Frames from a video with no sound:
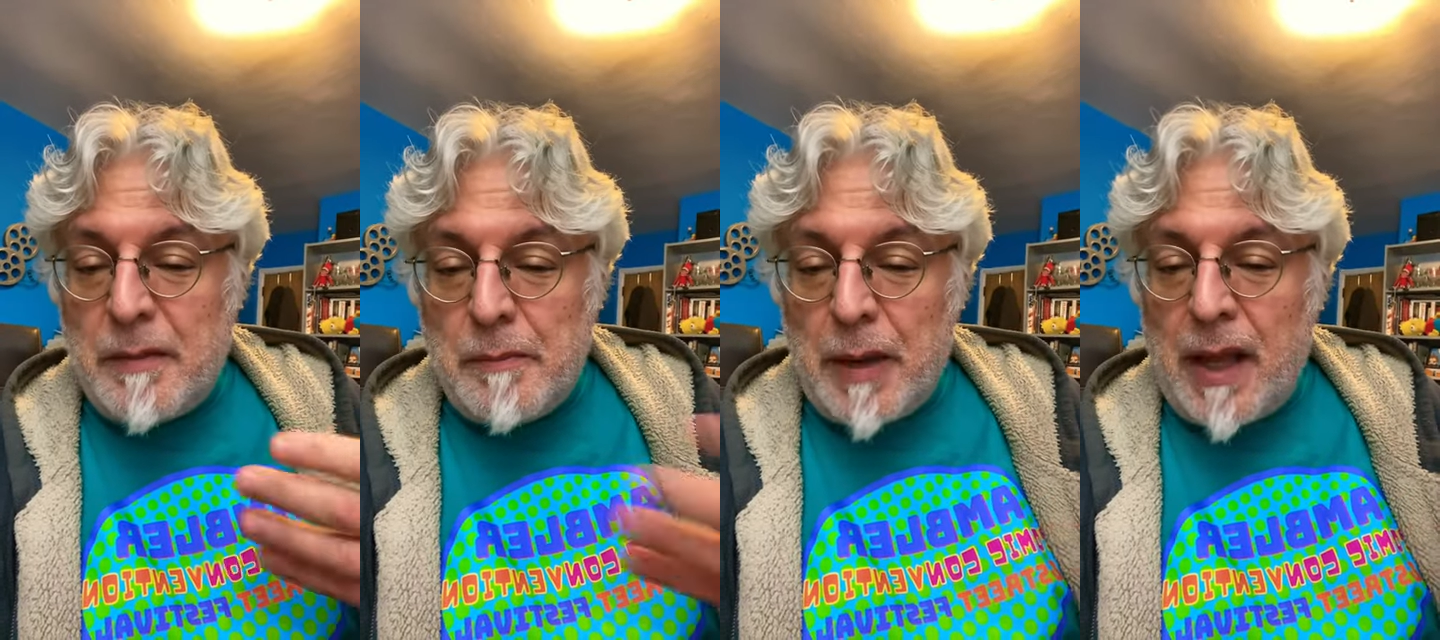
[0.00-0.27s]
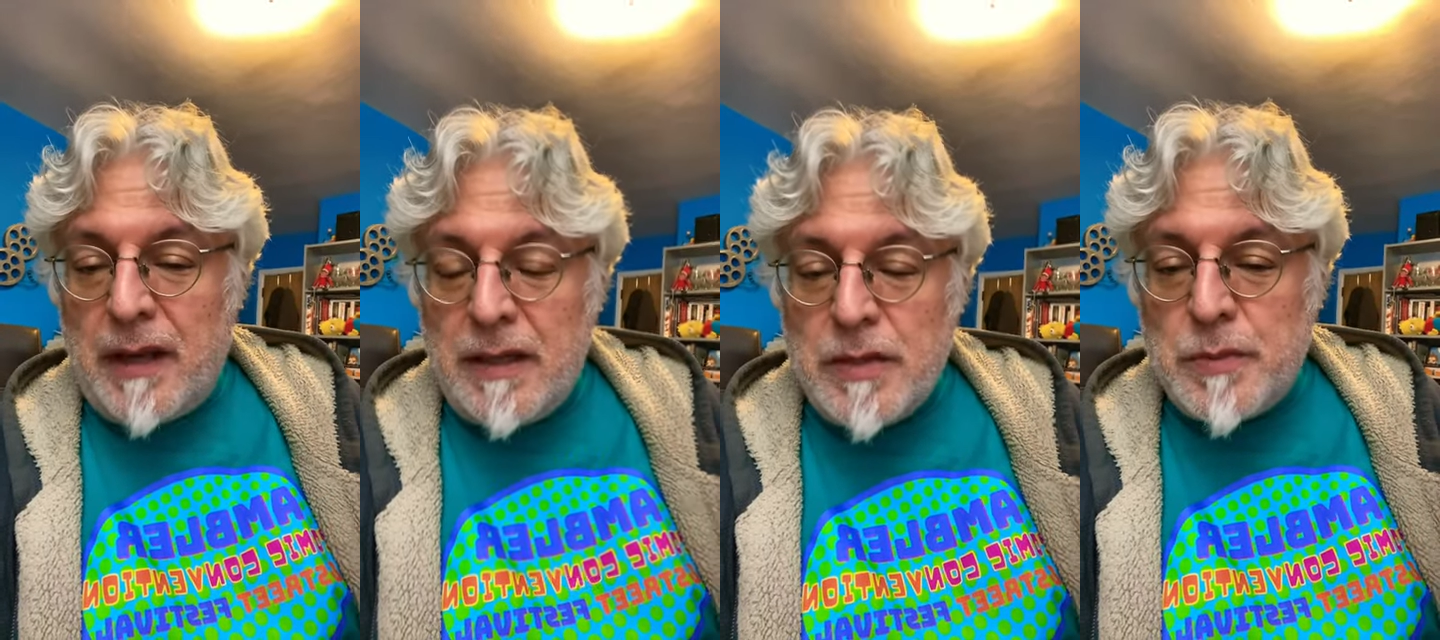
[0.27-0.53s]
The
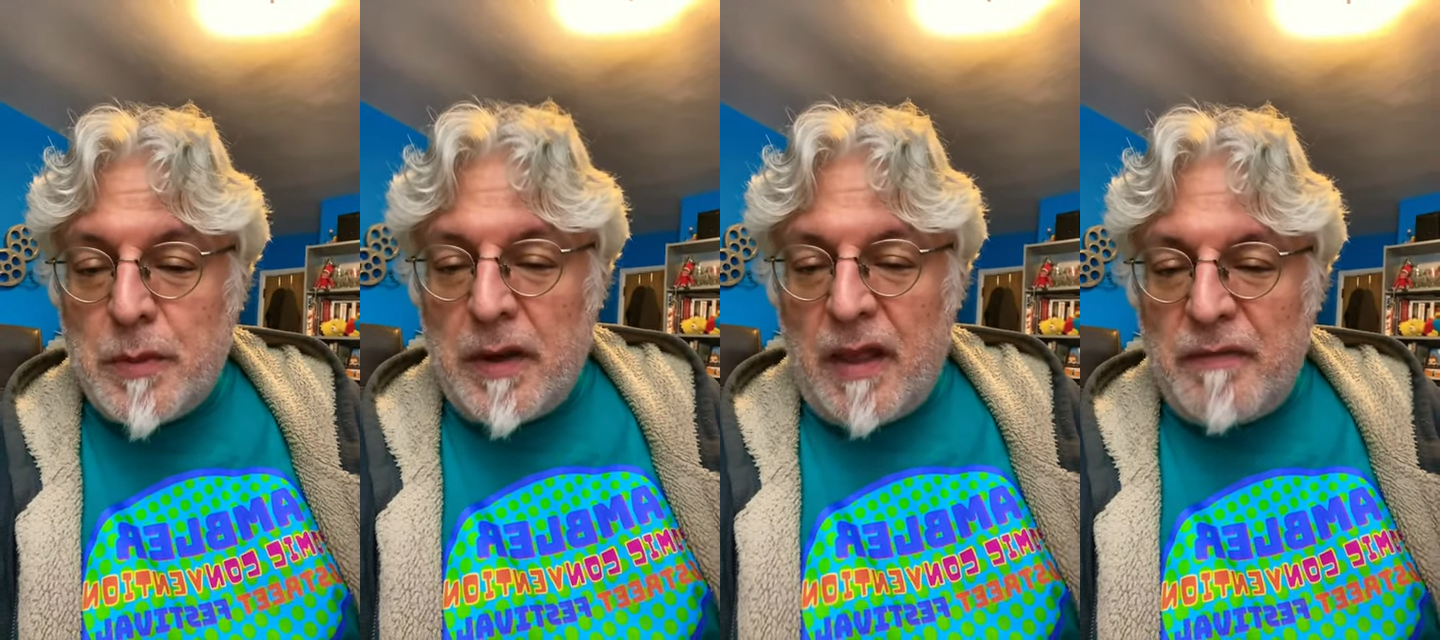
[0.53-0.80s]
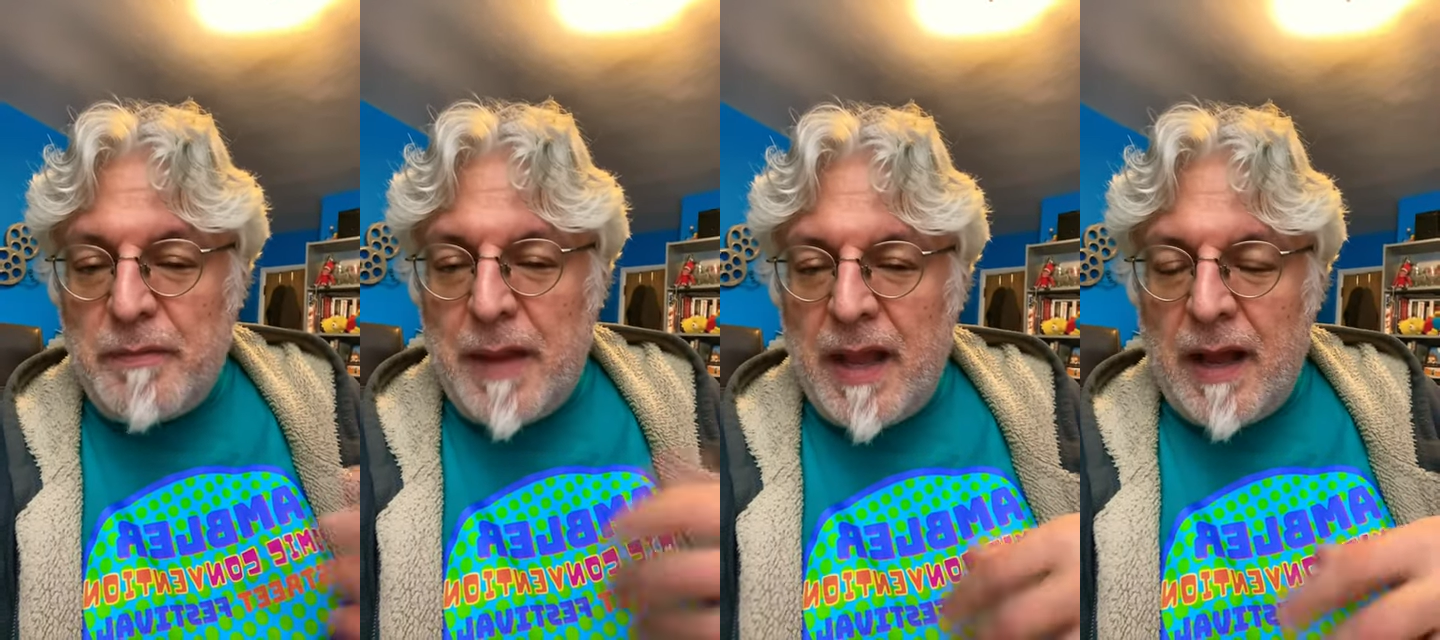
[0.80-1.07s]
bodies were
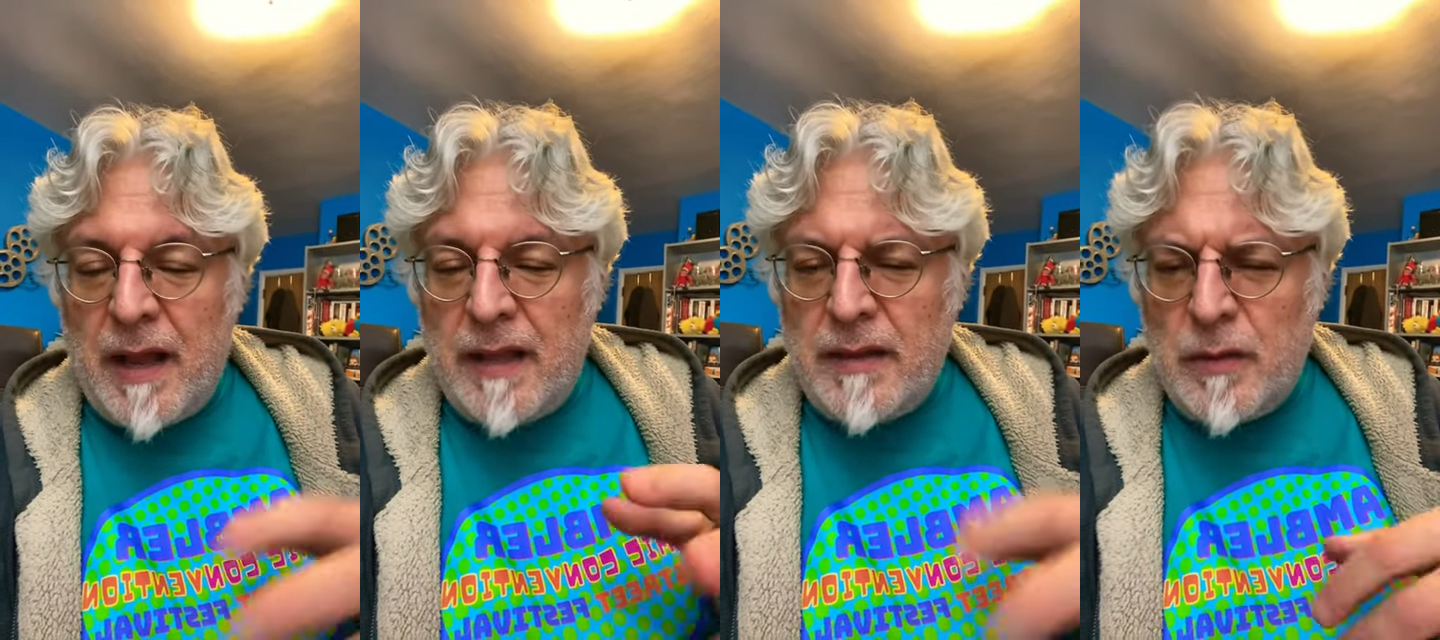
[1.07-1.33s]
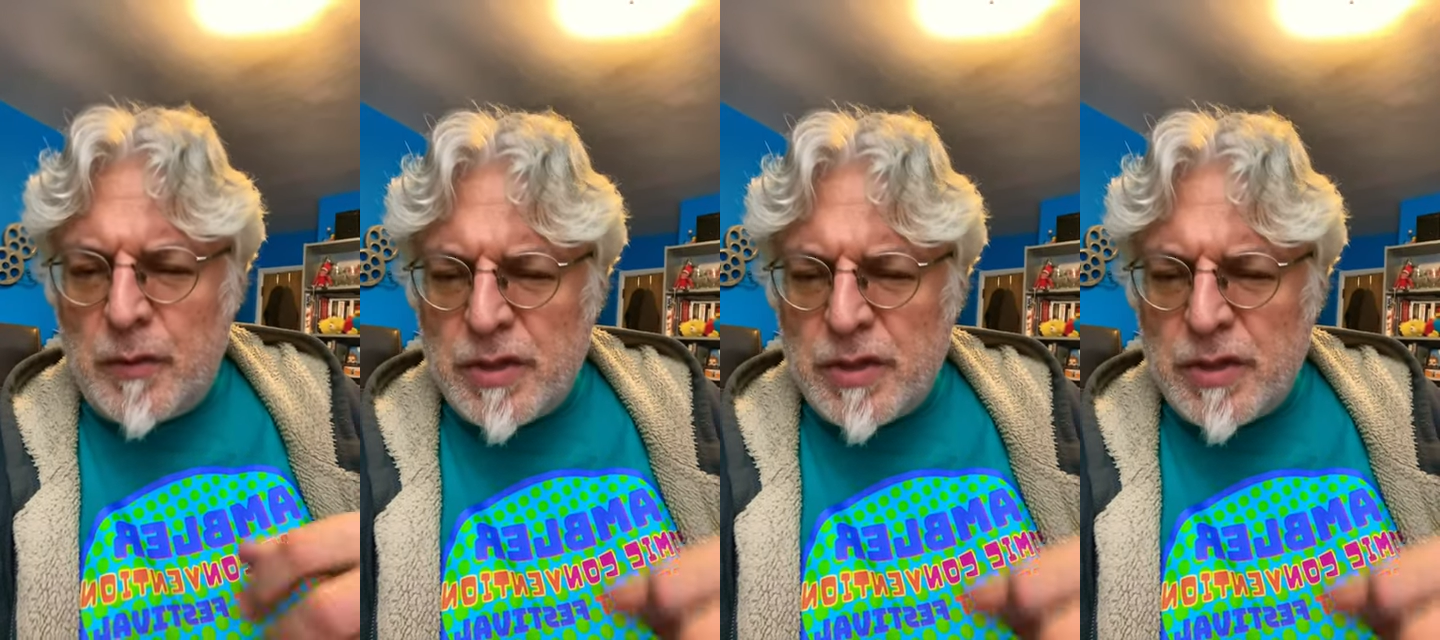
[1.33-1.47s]
left behind.